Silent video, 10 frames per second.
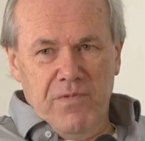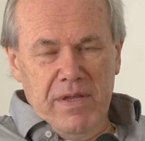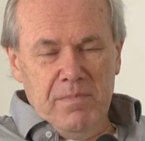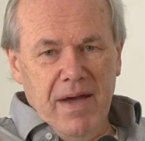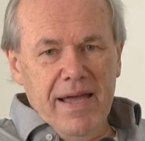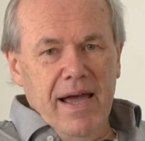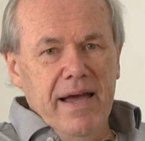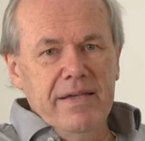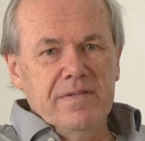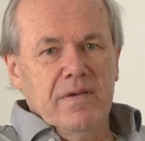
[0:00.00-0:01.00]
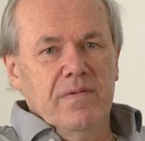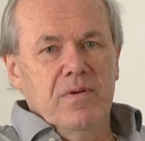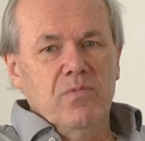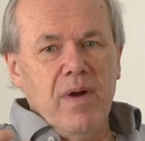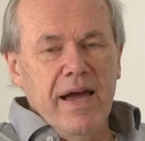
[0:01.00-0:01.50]
in my eyes,
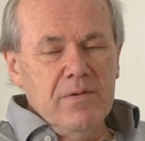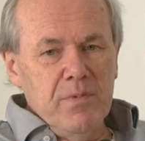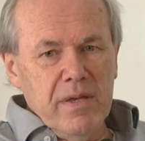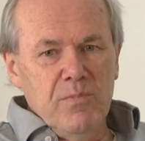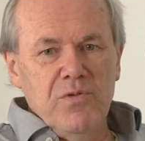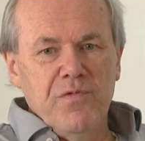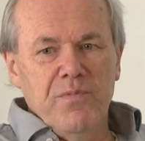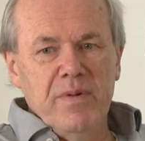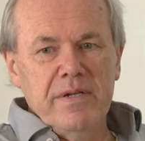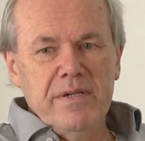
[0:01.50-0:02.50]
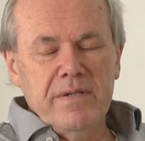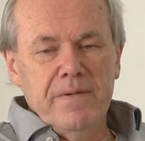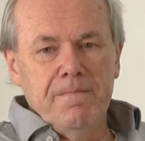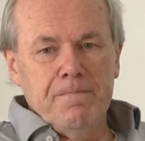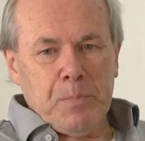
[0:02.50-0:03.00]
the right-wing movement